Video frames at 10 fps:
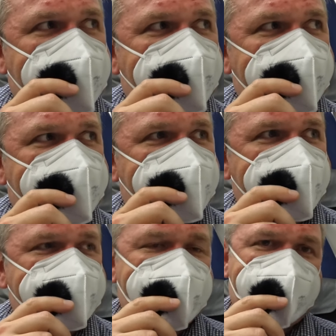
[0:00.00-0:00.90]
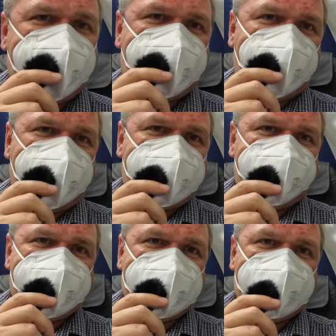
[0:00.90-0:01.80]
But tonight, of course,
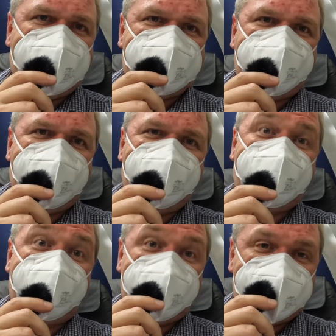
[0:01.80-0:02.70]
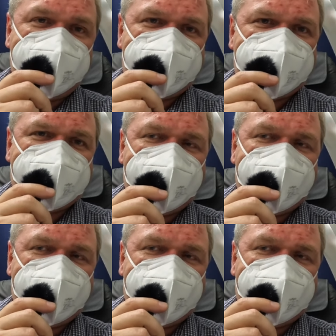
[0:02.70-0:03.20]
I had to pay a fortune to stay